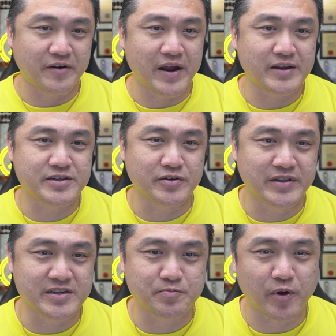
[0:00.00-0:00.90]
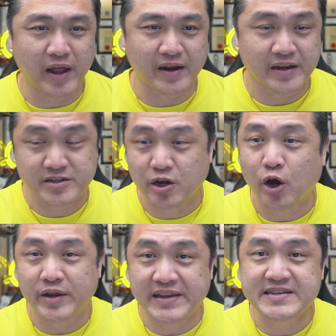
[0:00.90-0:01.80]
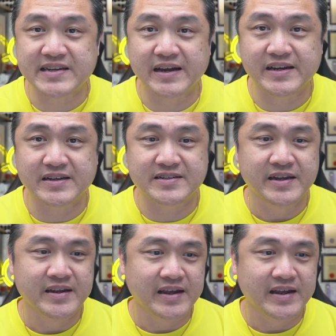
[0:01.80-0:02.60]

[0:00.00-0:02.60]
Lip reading: All right, so this product is called Insiders.